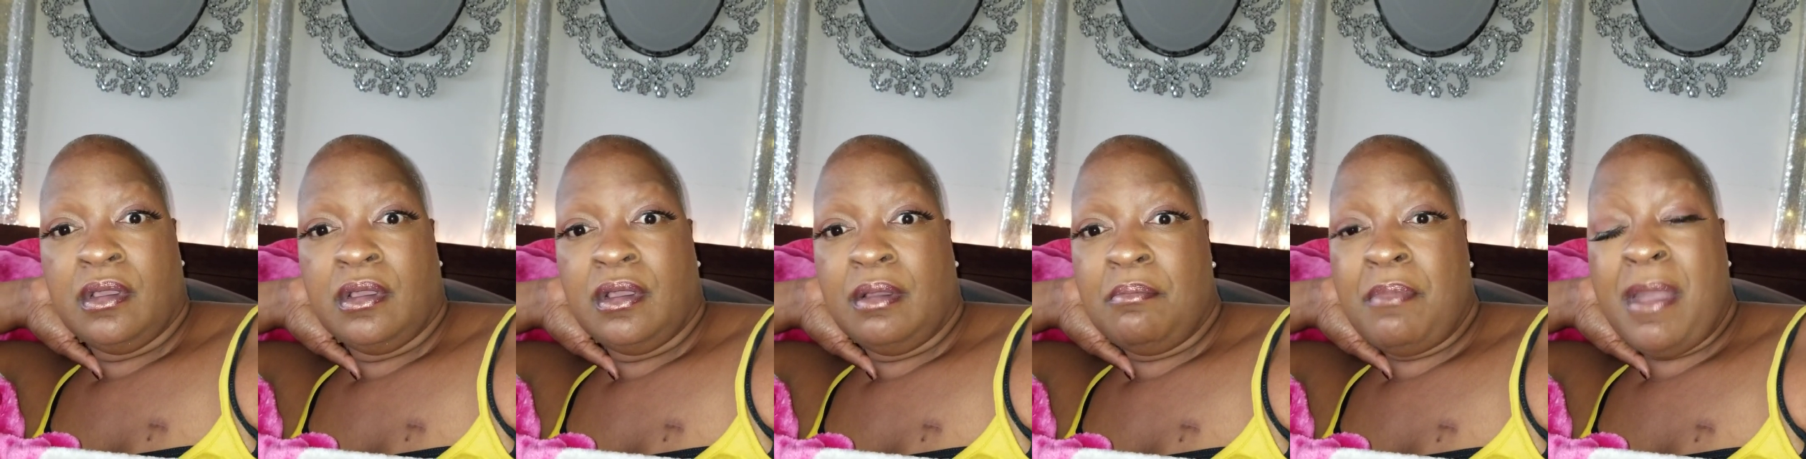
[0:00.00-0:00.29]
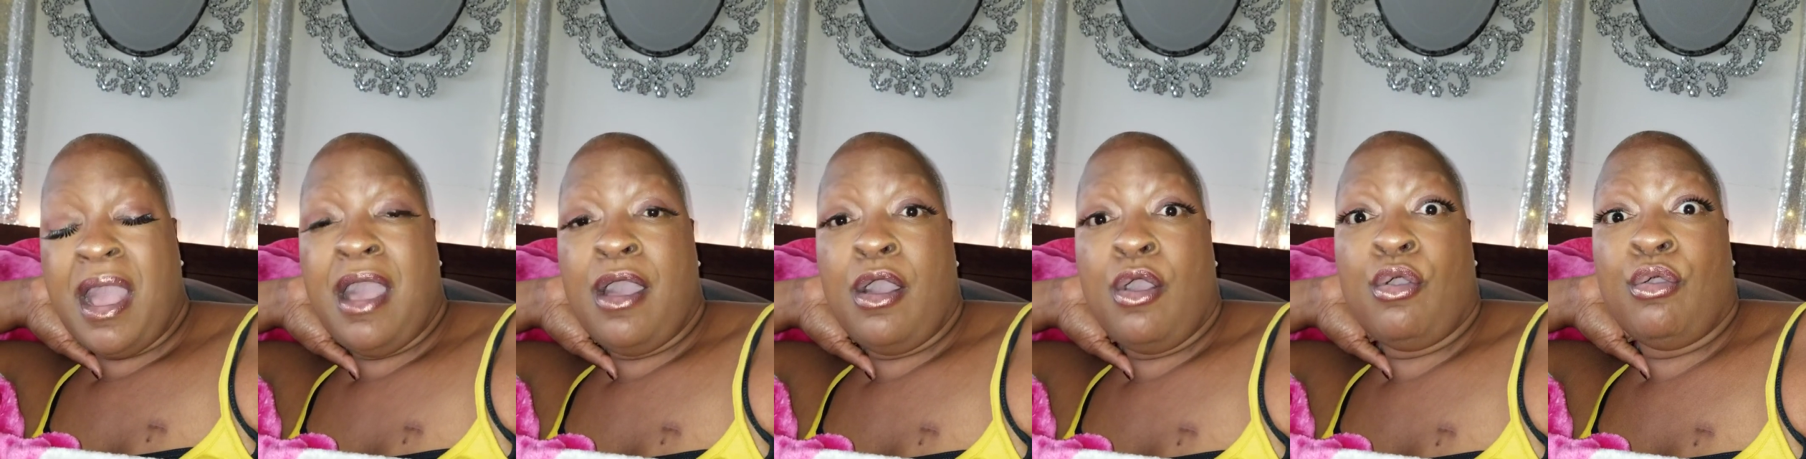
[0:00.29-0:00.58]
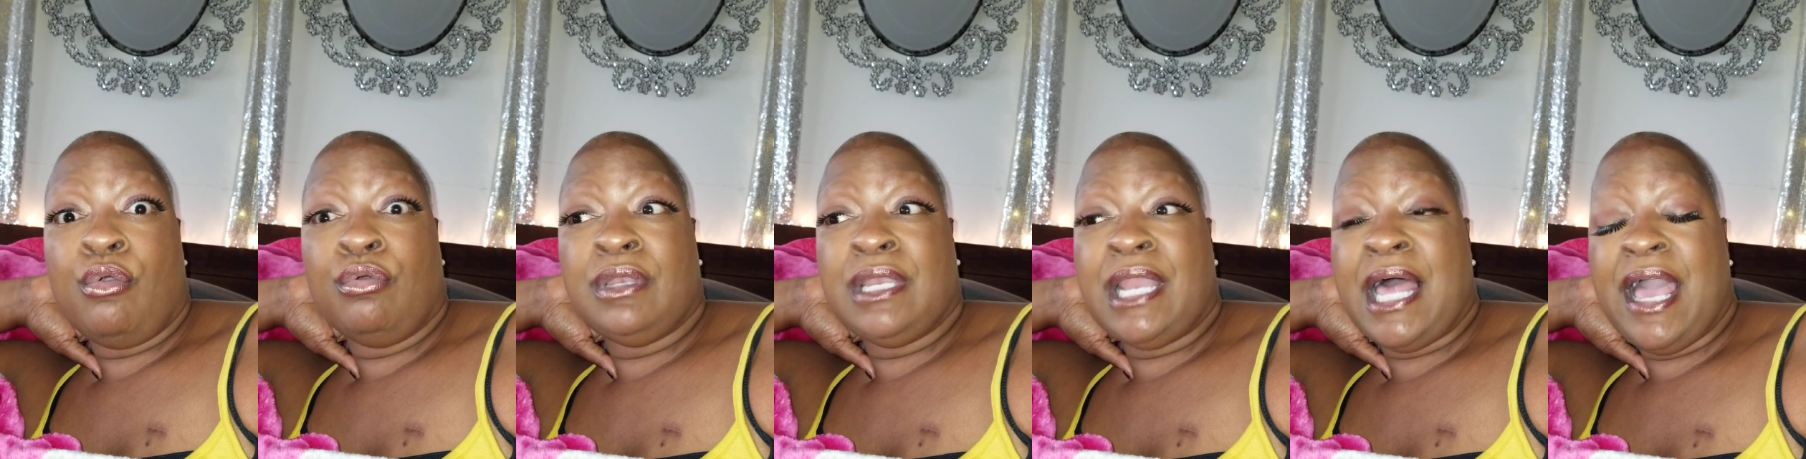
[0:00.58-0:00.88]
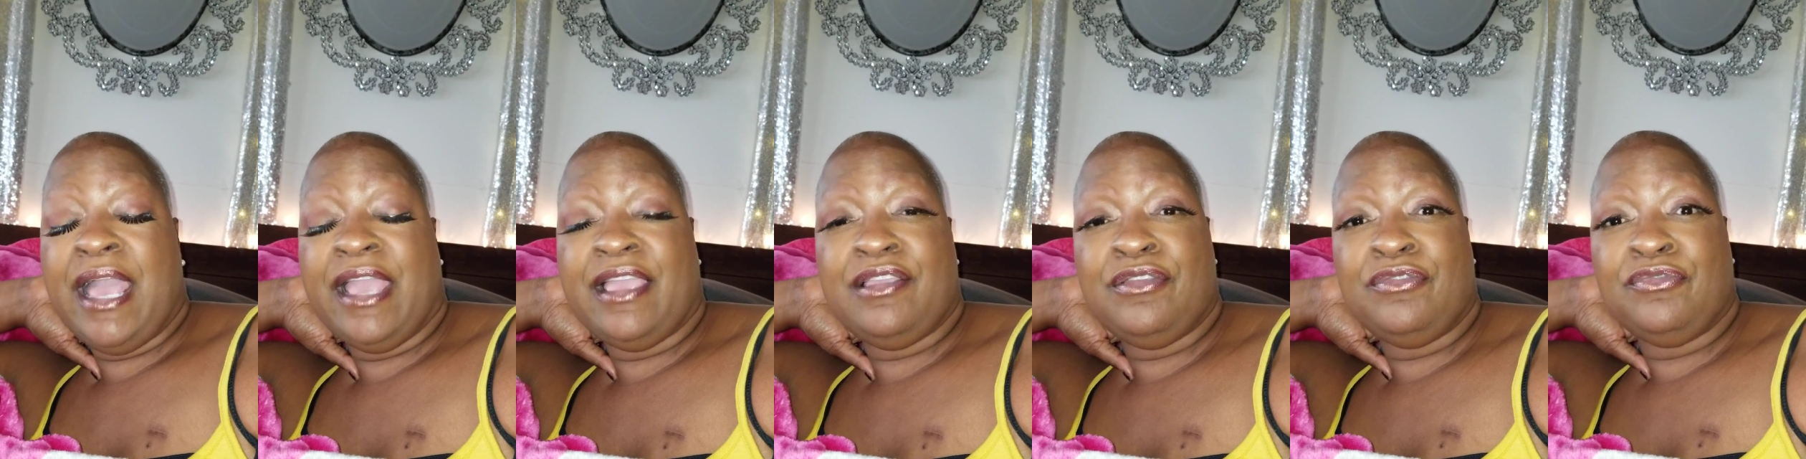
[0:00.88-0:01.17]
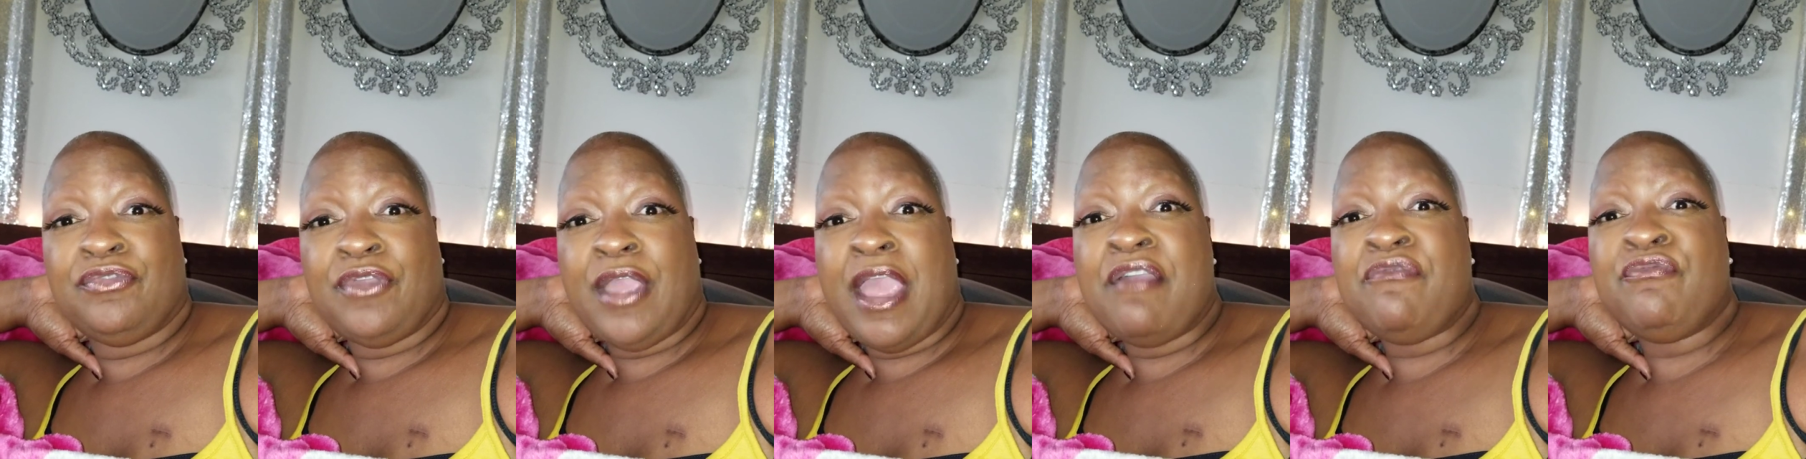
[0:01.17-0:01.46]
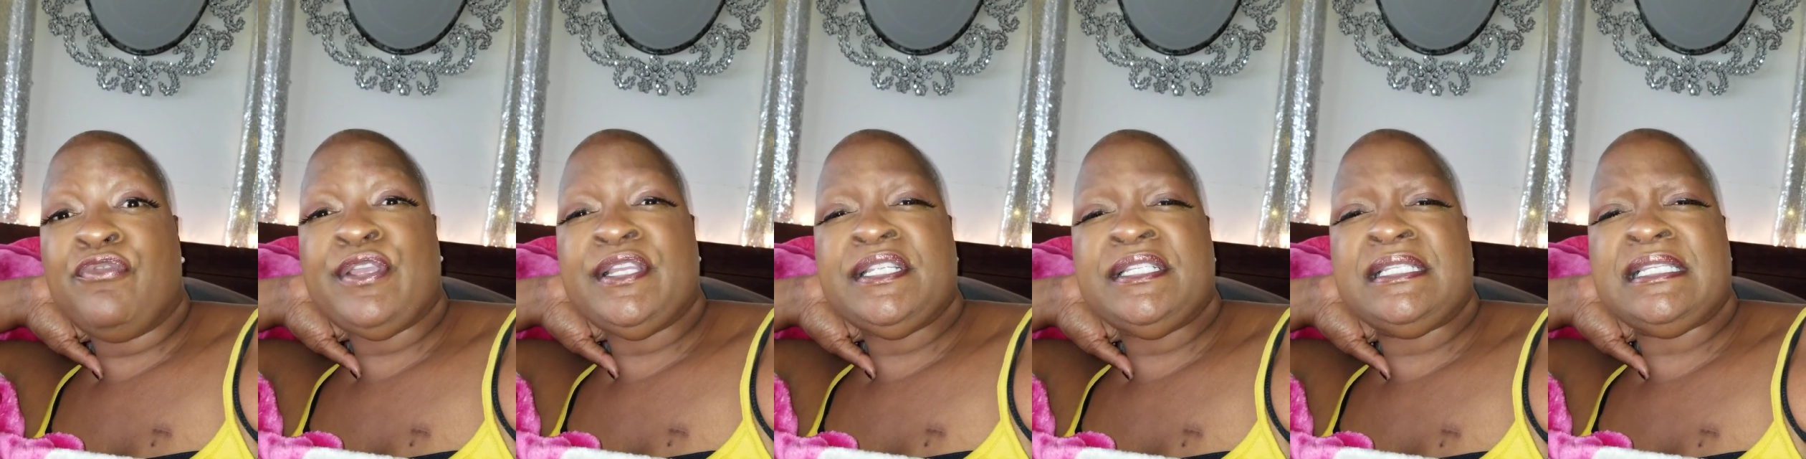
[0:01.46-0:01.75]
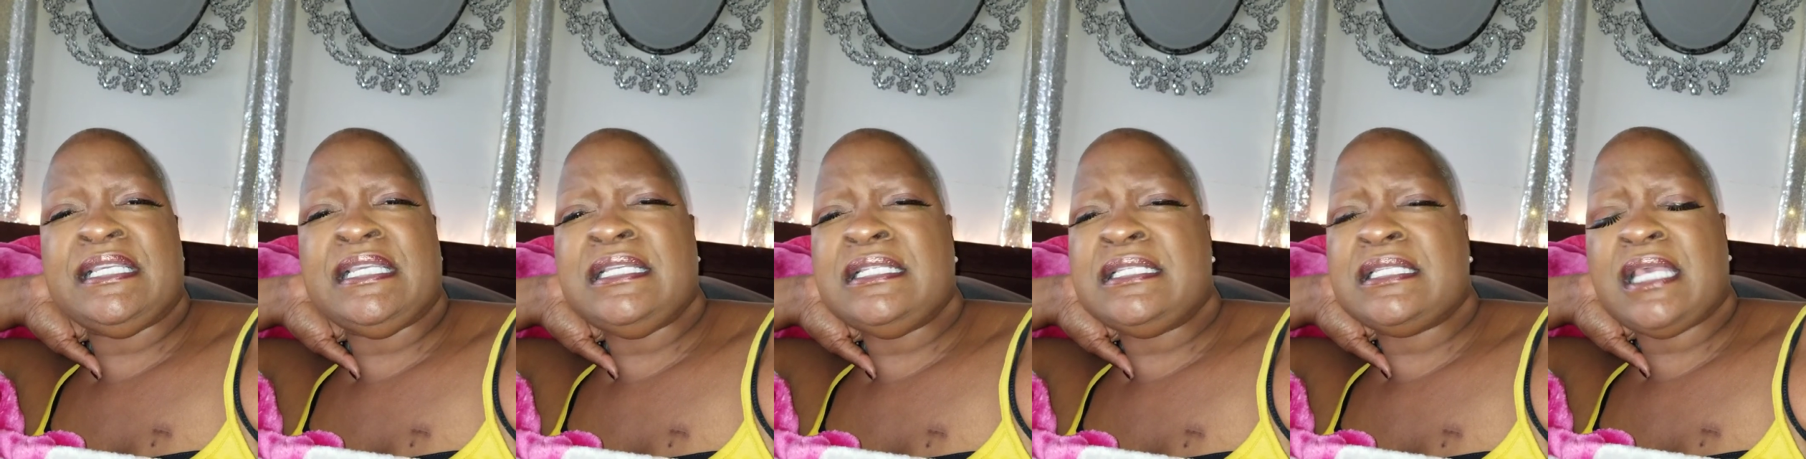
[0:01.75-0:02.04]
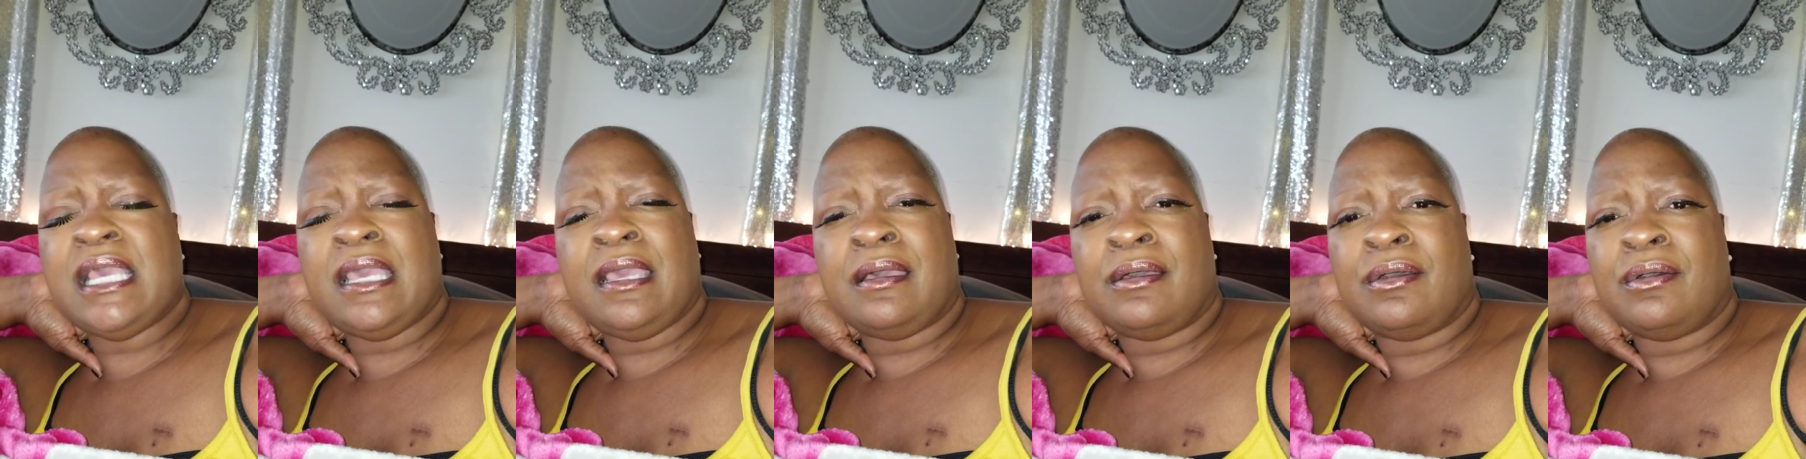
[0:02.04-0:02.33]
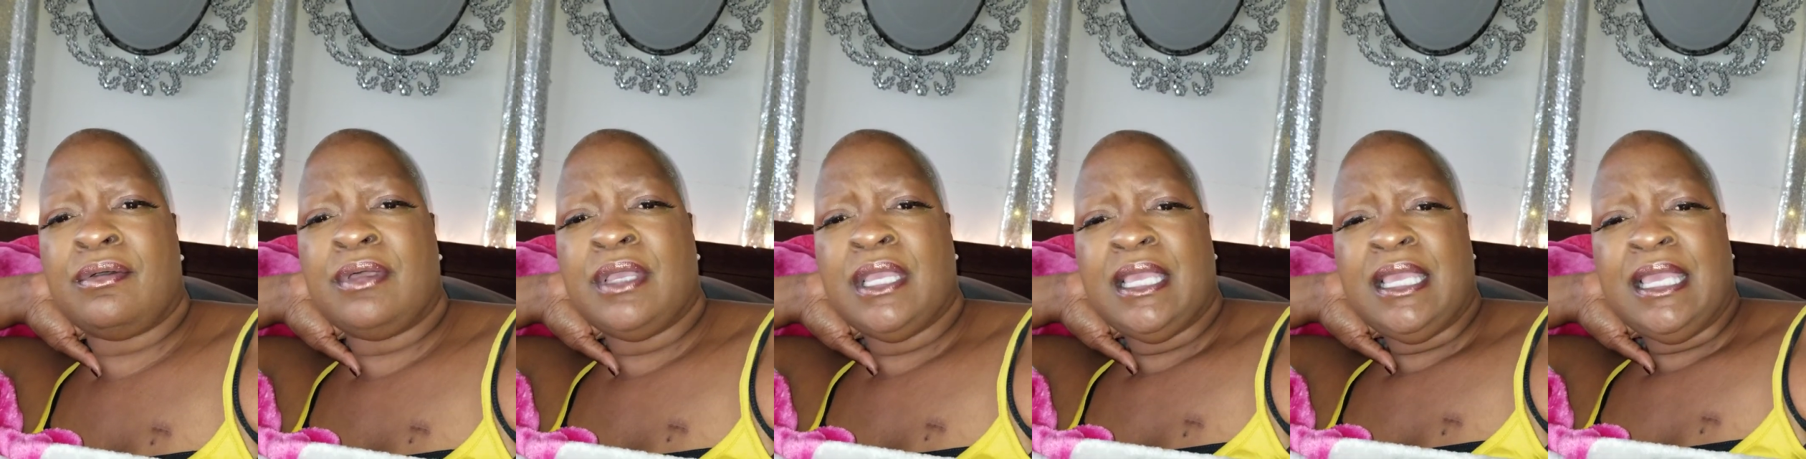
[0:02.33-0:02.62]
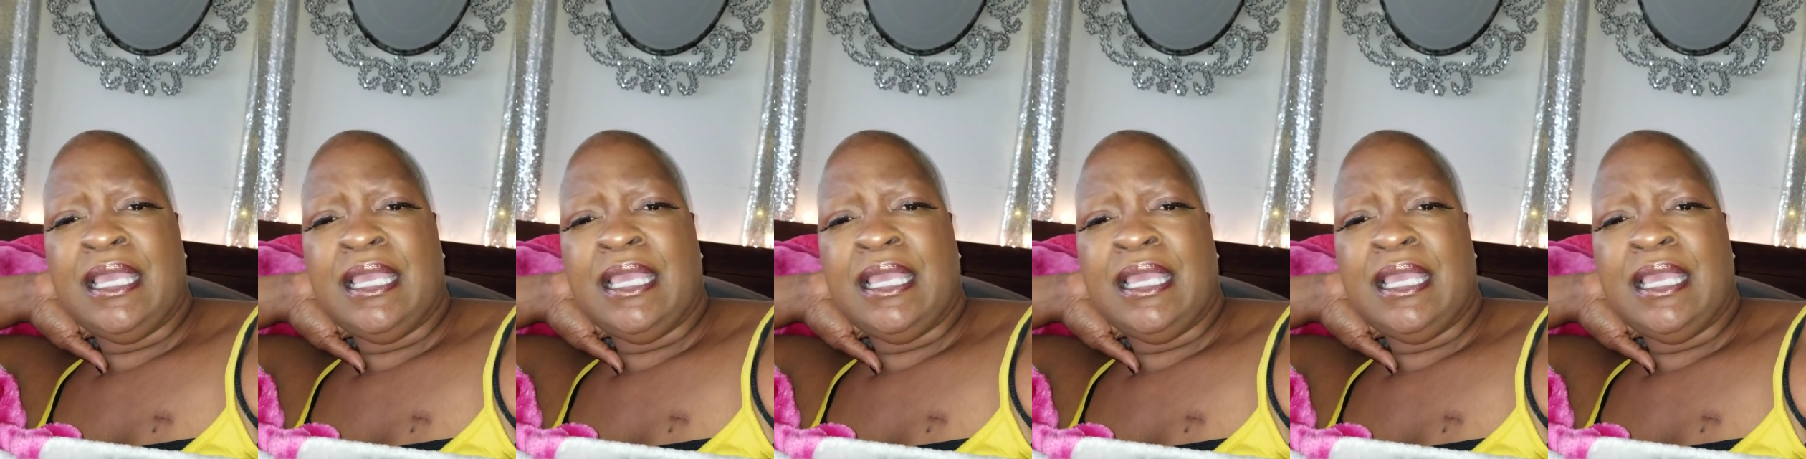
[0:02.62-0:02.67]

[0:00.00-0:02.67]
My whole life, every detail.